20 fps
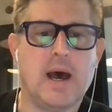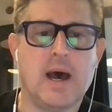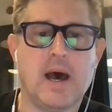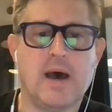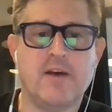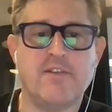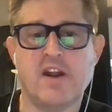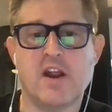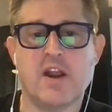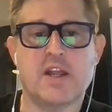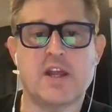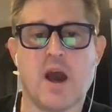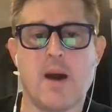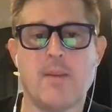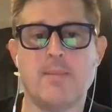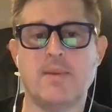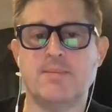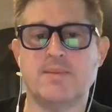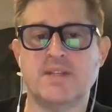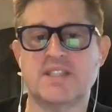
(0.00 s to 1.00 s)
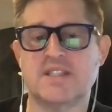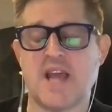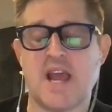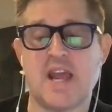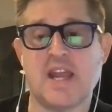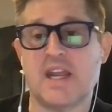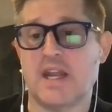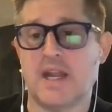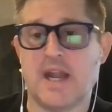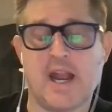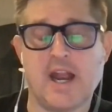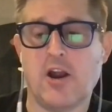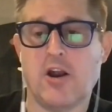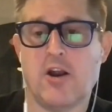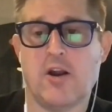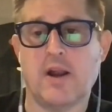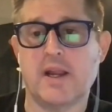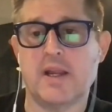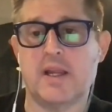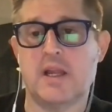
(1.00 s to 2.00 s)
Very common mistake and
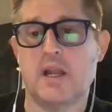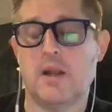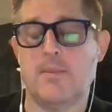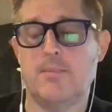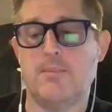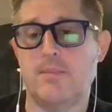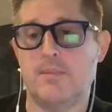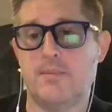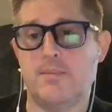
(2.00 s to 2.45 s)
error, and can